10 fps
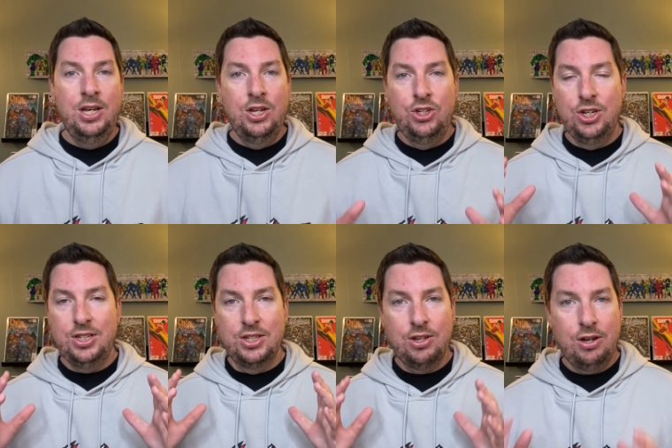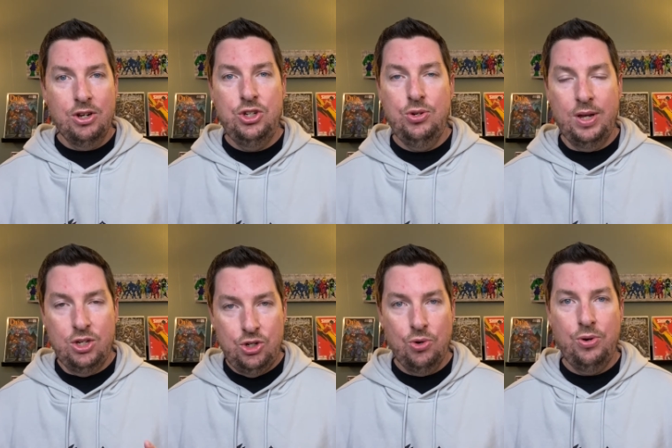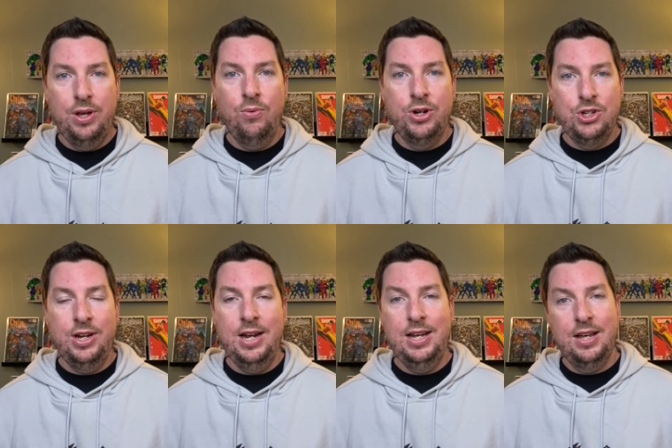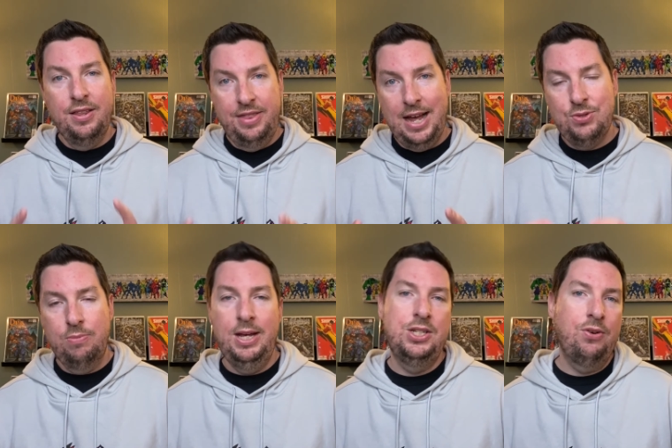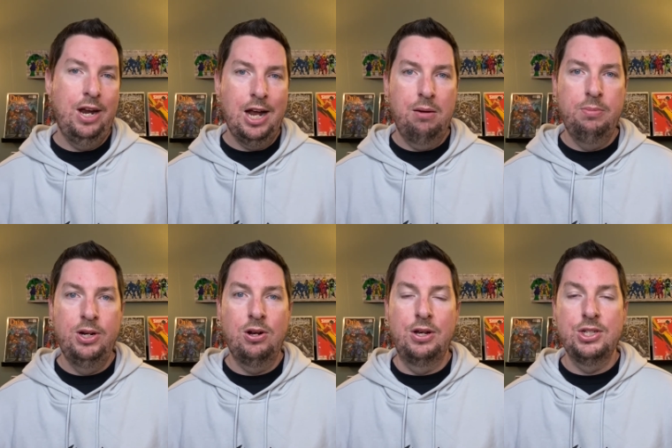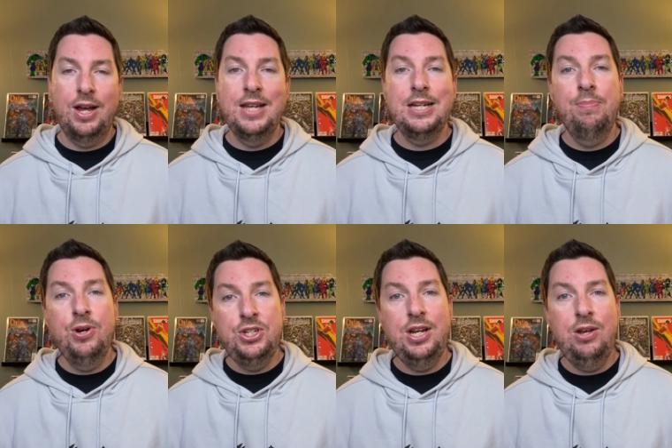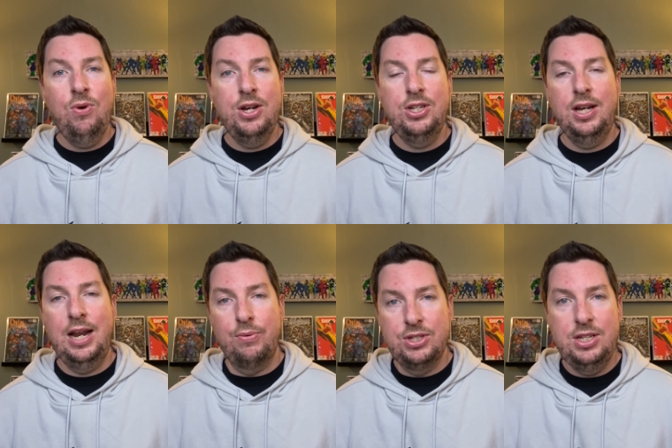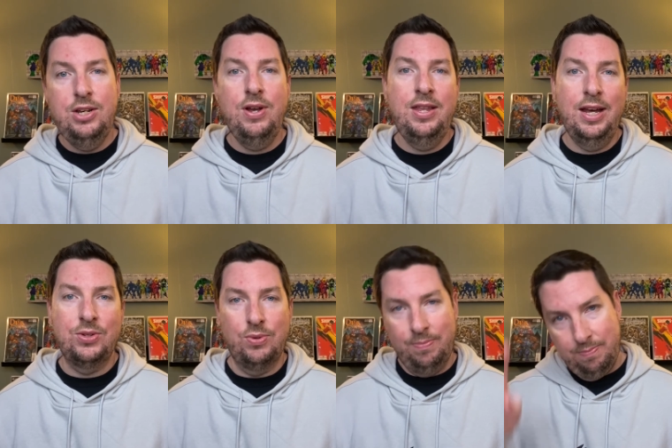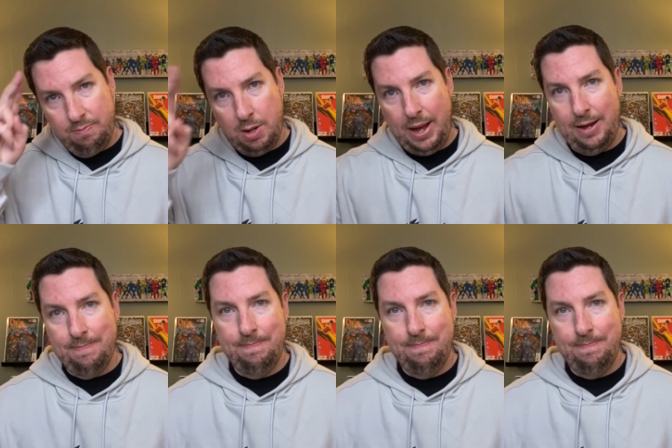Just as long as you enjoy what you're getting, that's what makes a great comic book haul. So, guys, I appreciate you watching, and I will see you in the next one. Bye-bye.